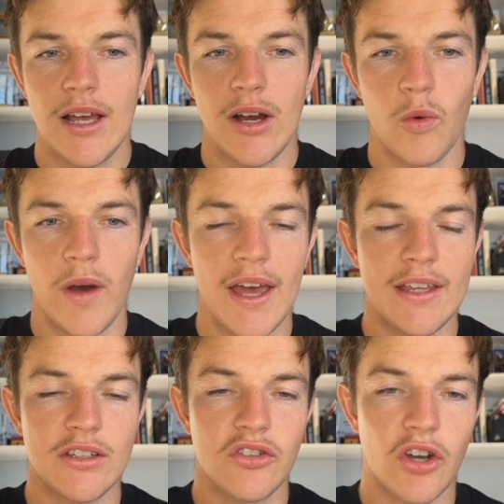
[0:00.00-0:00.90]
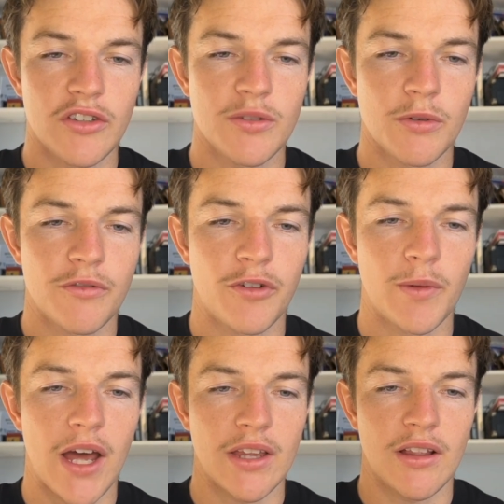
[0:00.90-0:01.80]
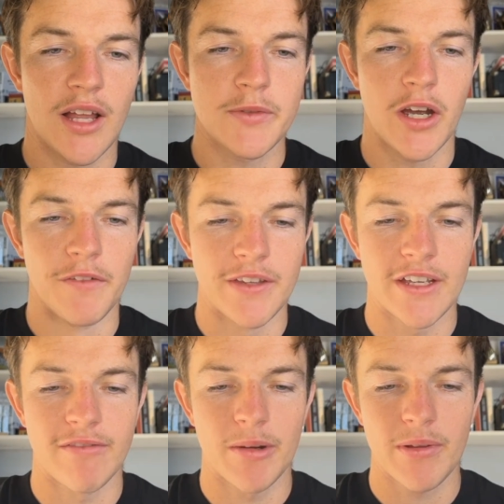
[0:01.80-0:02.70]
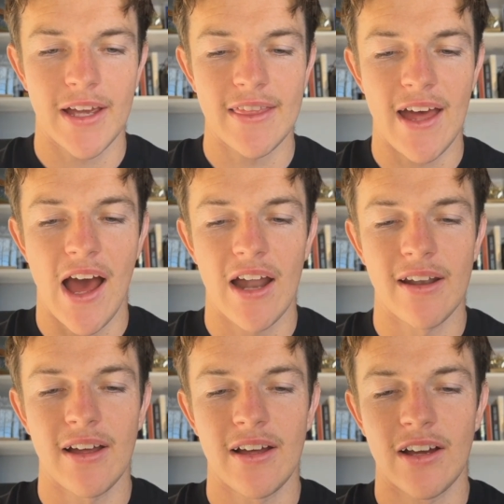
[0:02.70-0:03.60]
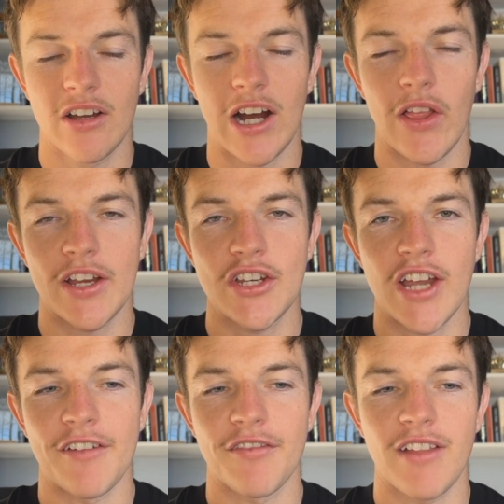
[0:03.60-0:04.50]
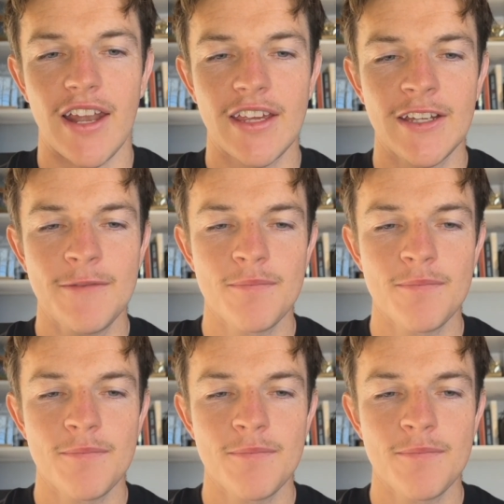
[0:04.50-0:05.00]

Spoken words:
away, showed some good form at other clubs, so hopefully he can replicate that under a guy like Shane Flanagan.